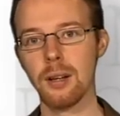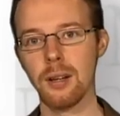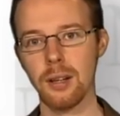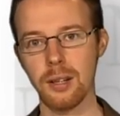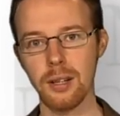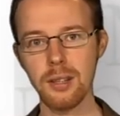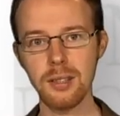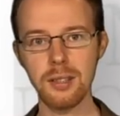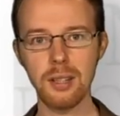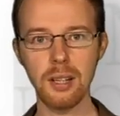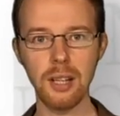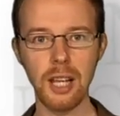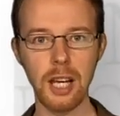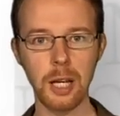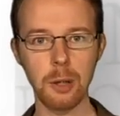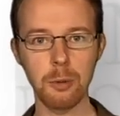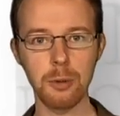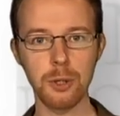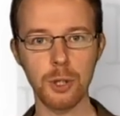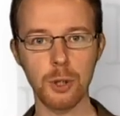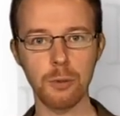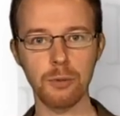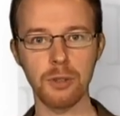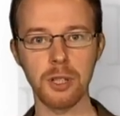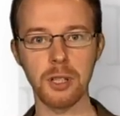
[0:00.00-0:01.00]
It is the
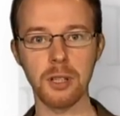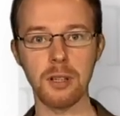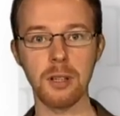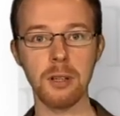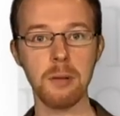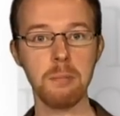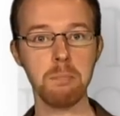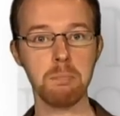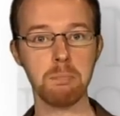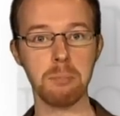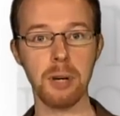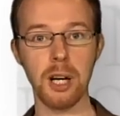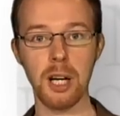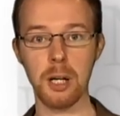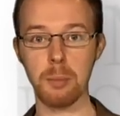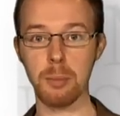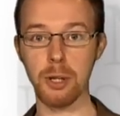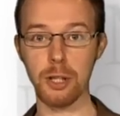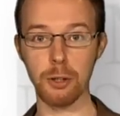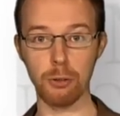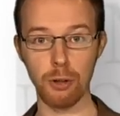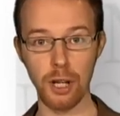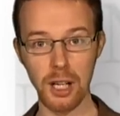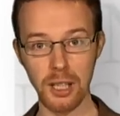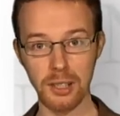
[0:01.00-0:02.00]
language of the
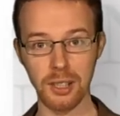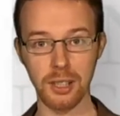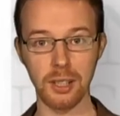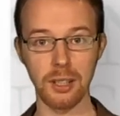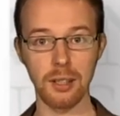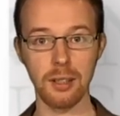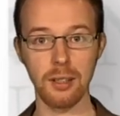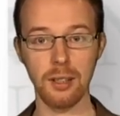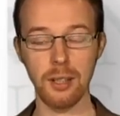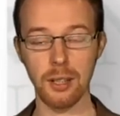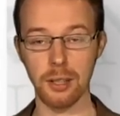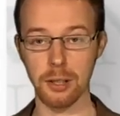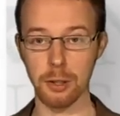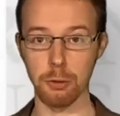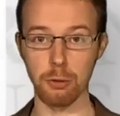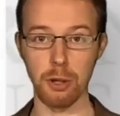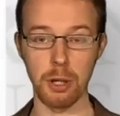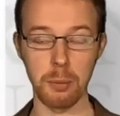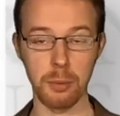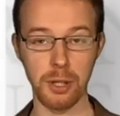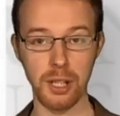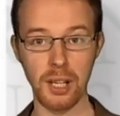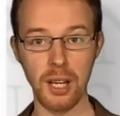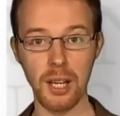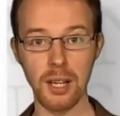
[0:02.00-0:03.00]
Mahabharata and the
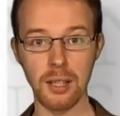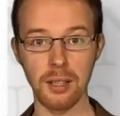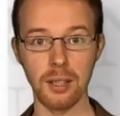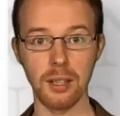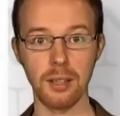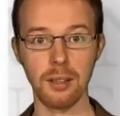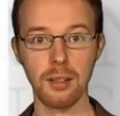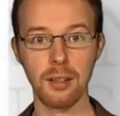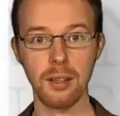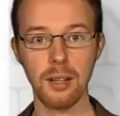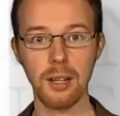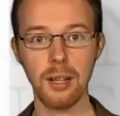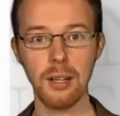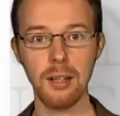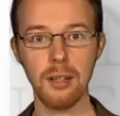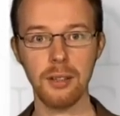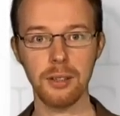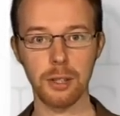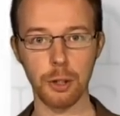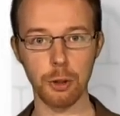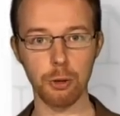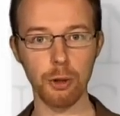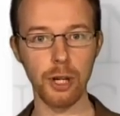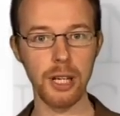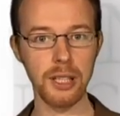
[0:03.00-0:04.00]
Ramayana,
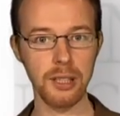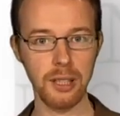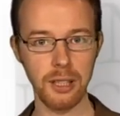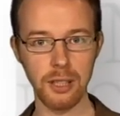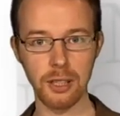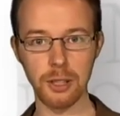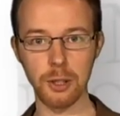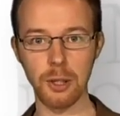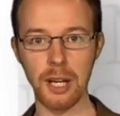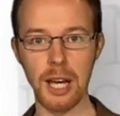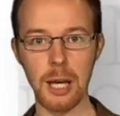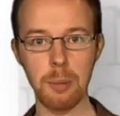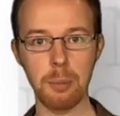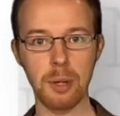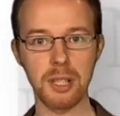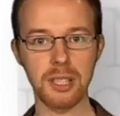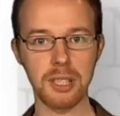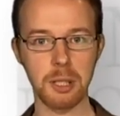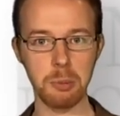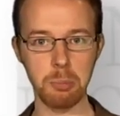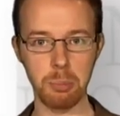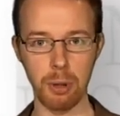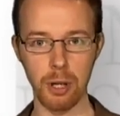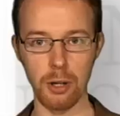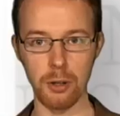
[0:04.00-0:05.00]
the great Hindu
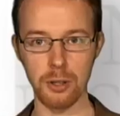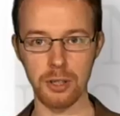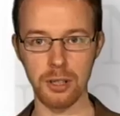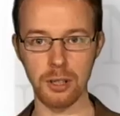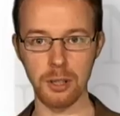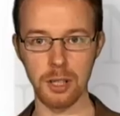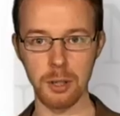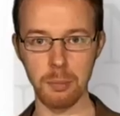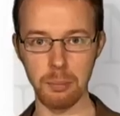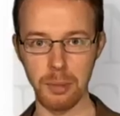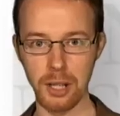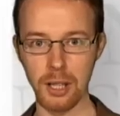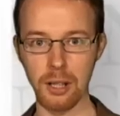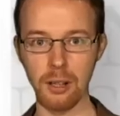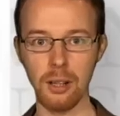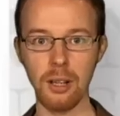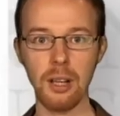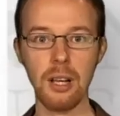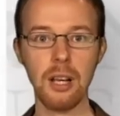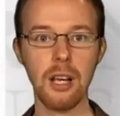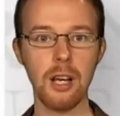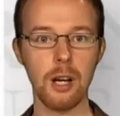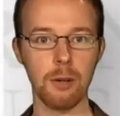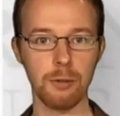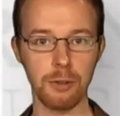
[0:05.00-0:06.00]
epics composed in the middle
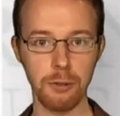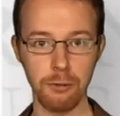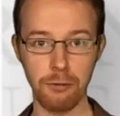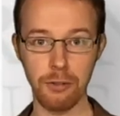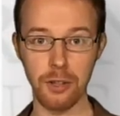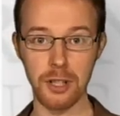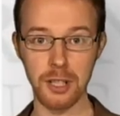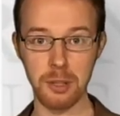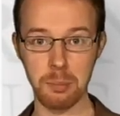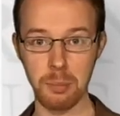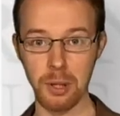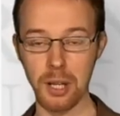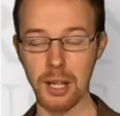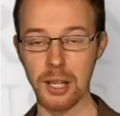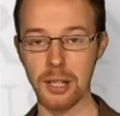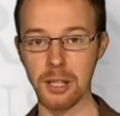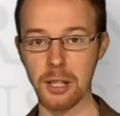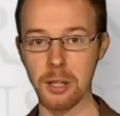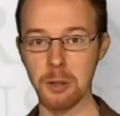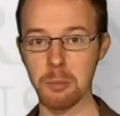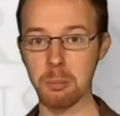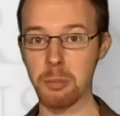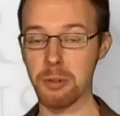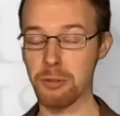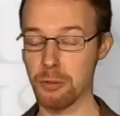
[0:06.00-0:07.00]
of the first
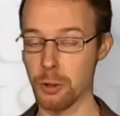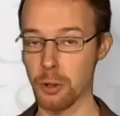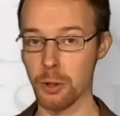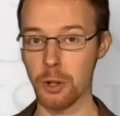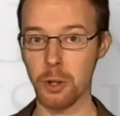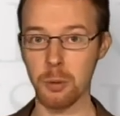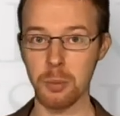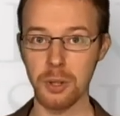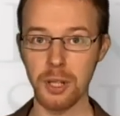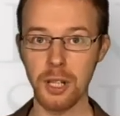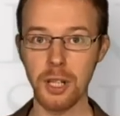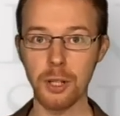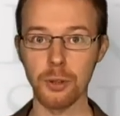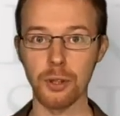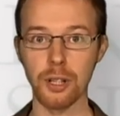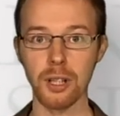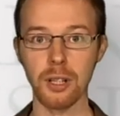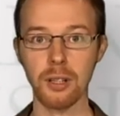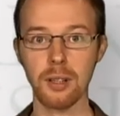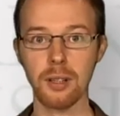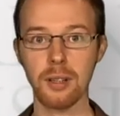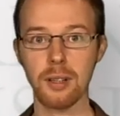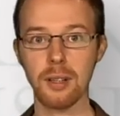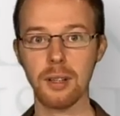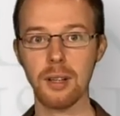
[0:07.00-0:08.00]
millennium before Common Era.
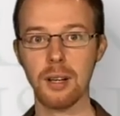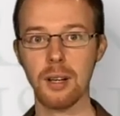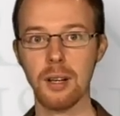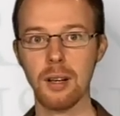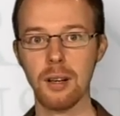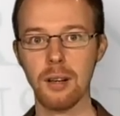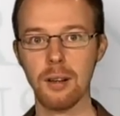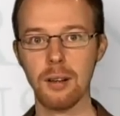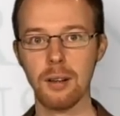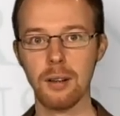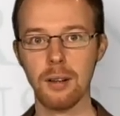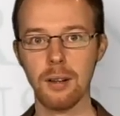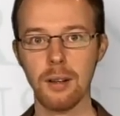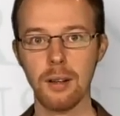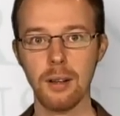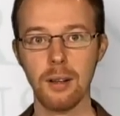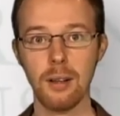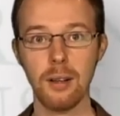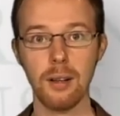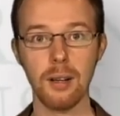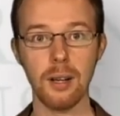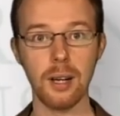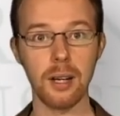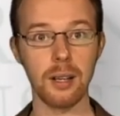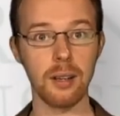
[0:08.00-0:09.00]

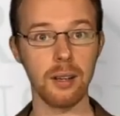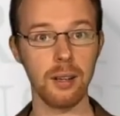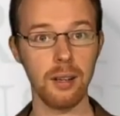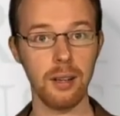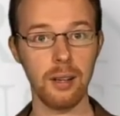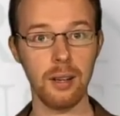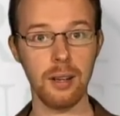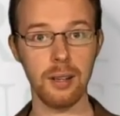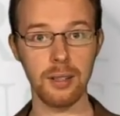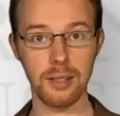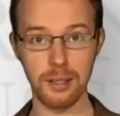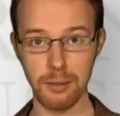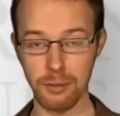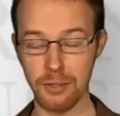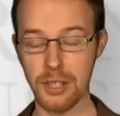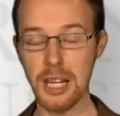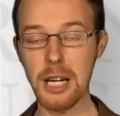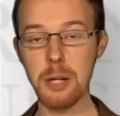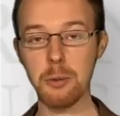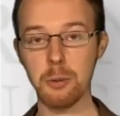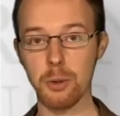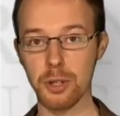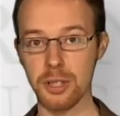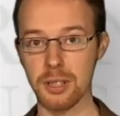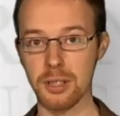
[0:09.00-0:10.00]
And as if
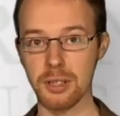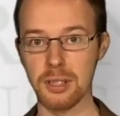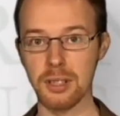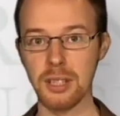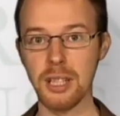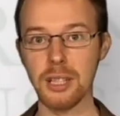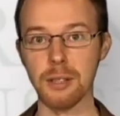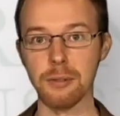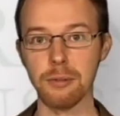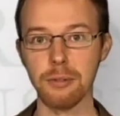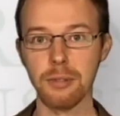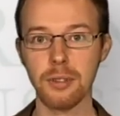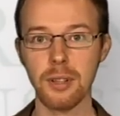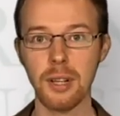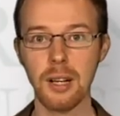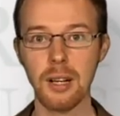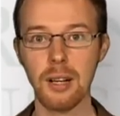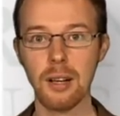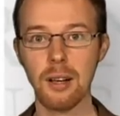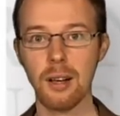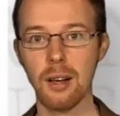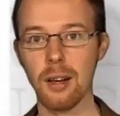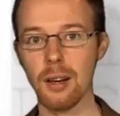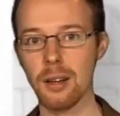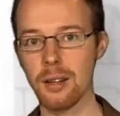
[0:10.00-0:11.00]
that wasn't enough,
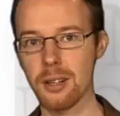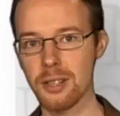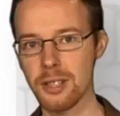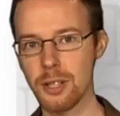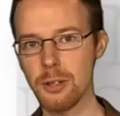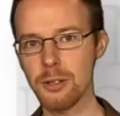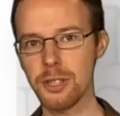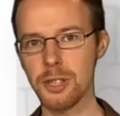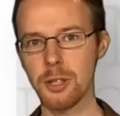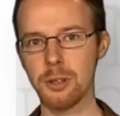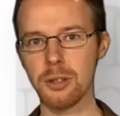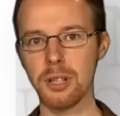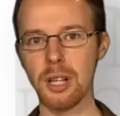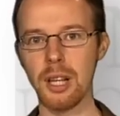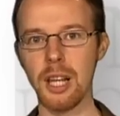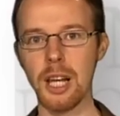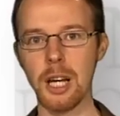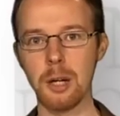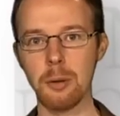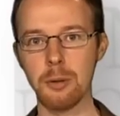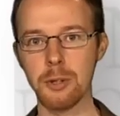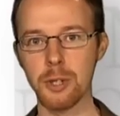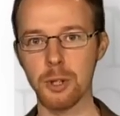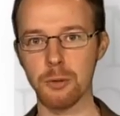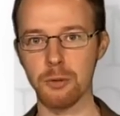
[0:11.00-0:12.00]
it is also the
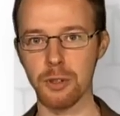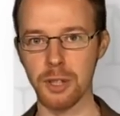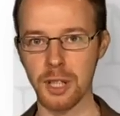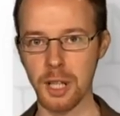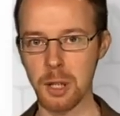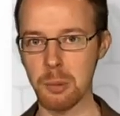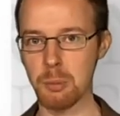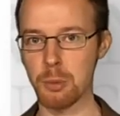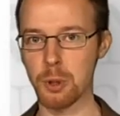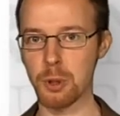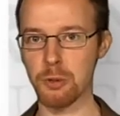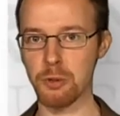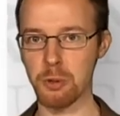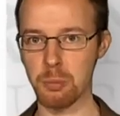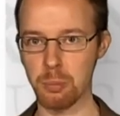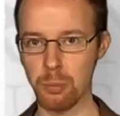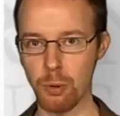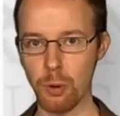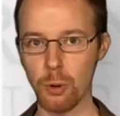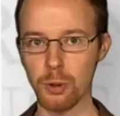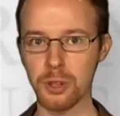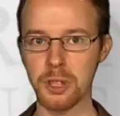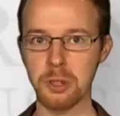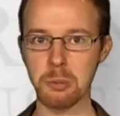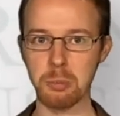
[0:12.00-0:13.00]
language of a number of
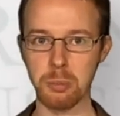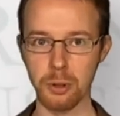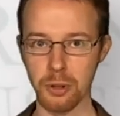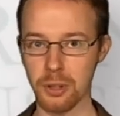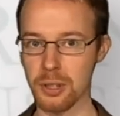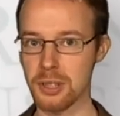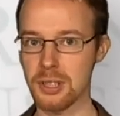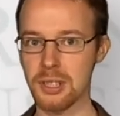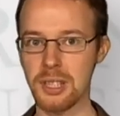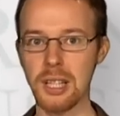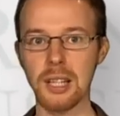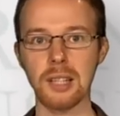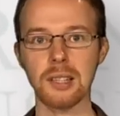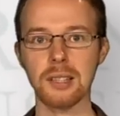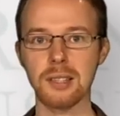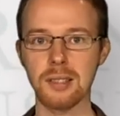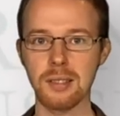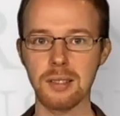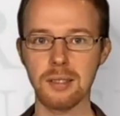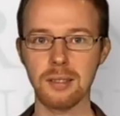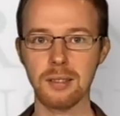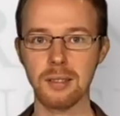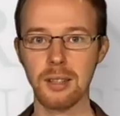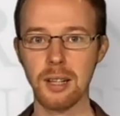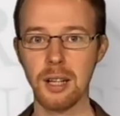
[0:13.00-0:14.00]
important Buddhist
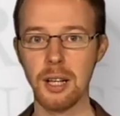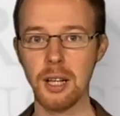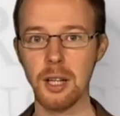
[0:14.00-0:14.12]
texts,